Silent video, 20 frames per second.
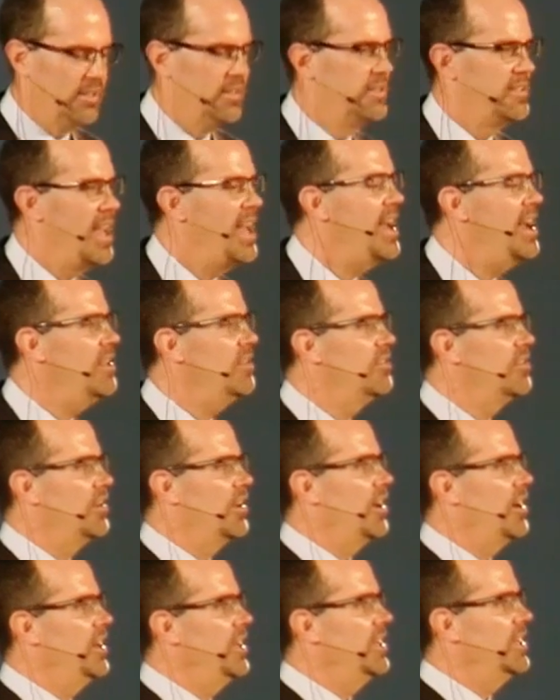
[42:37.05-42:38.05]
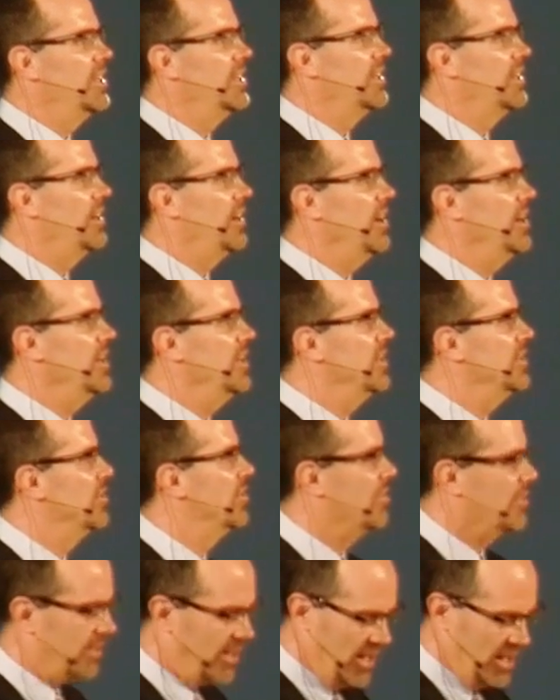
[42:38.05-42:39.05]
Dads, are you, are you a
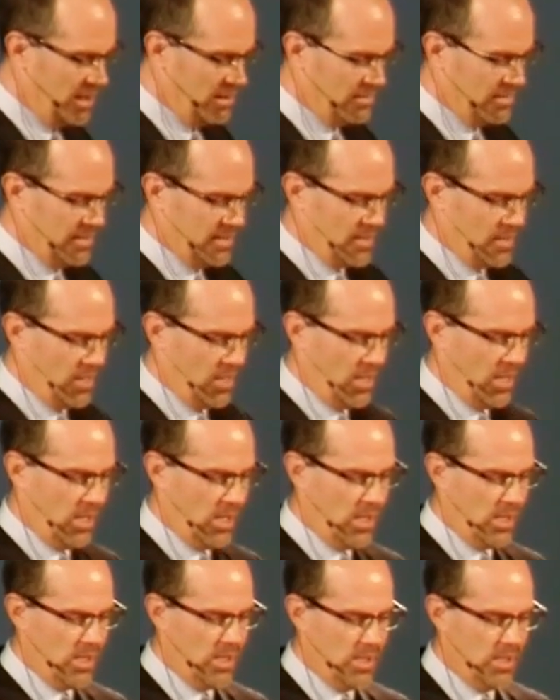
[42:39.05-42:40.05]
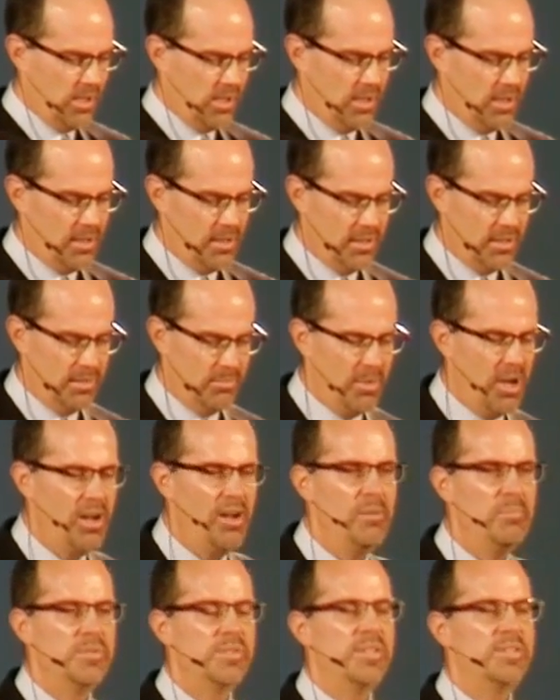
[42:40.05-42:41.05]
slave?
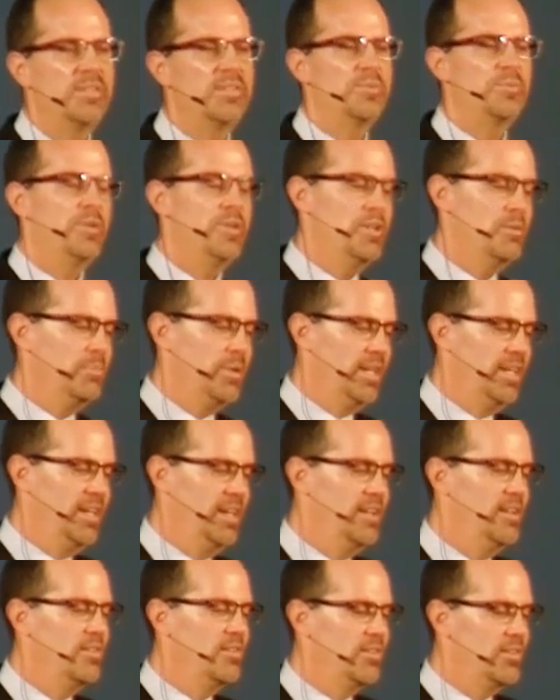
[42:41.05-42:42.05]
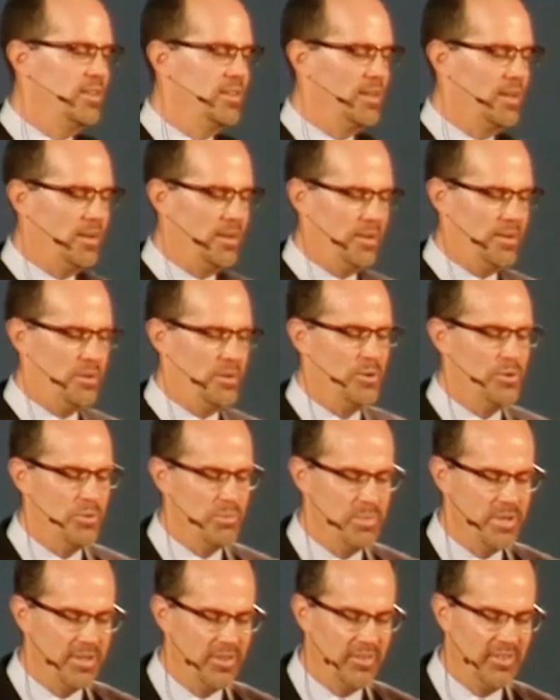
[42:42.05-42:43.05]
Moms, this is where it begins in the
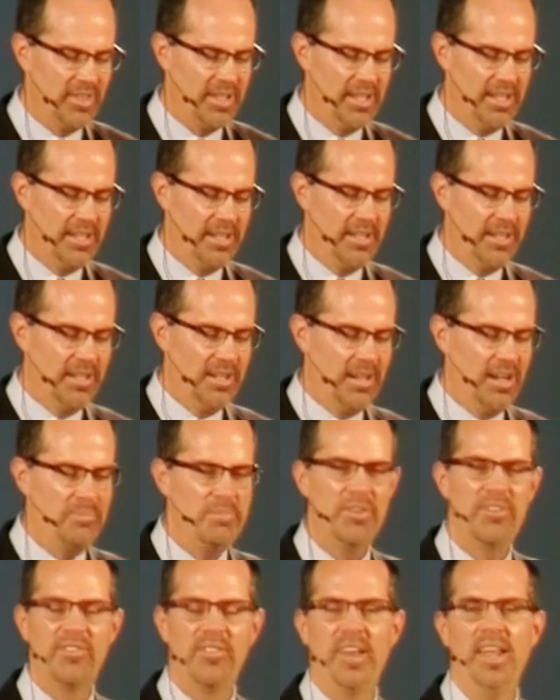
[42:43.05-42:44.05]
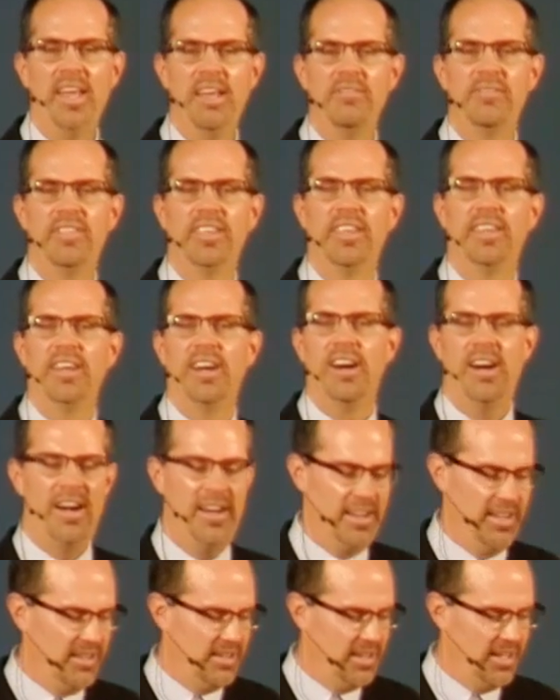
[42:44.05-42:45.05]
home is I'm a slave to
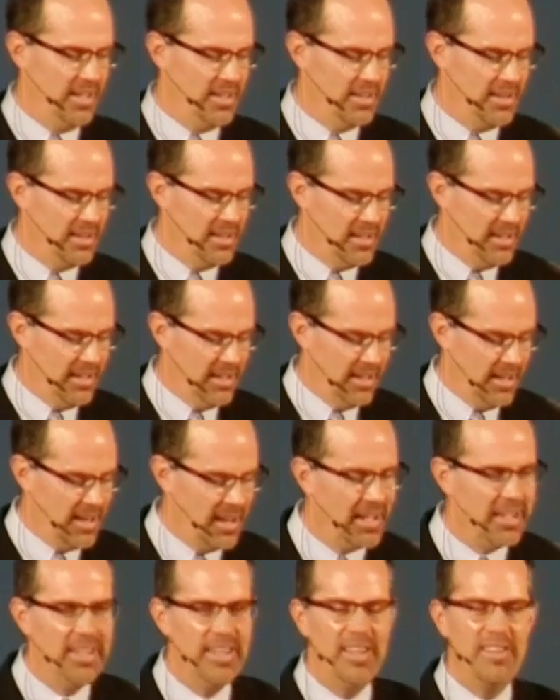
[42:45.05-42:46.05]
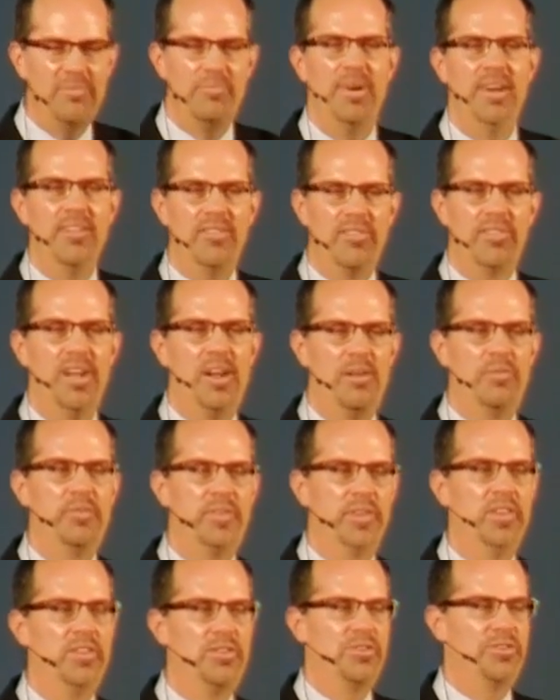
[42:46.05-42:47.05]
God and, and, and I give myself
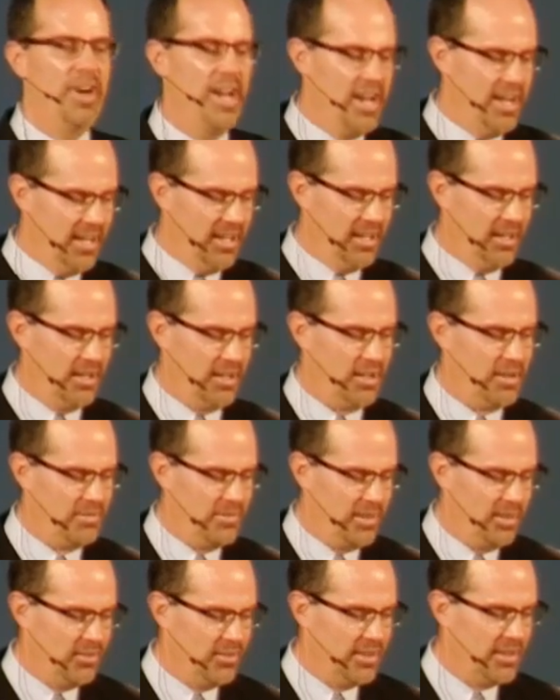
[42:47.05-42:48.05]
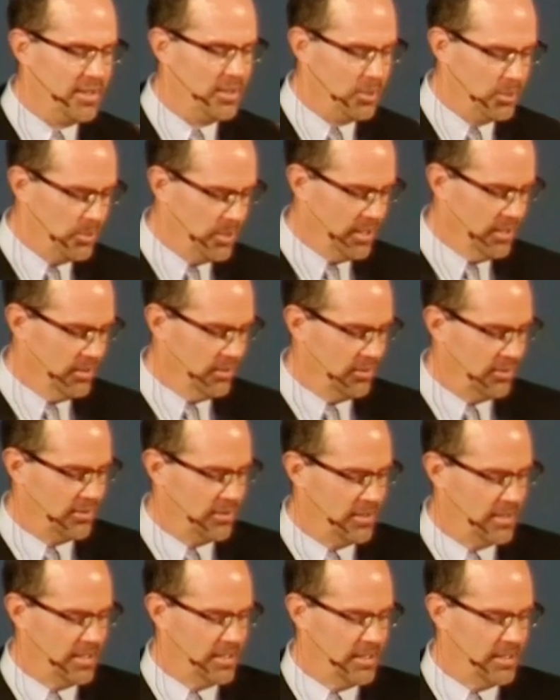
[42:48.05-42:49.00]
to the training of these little ones.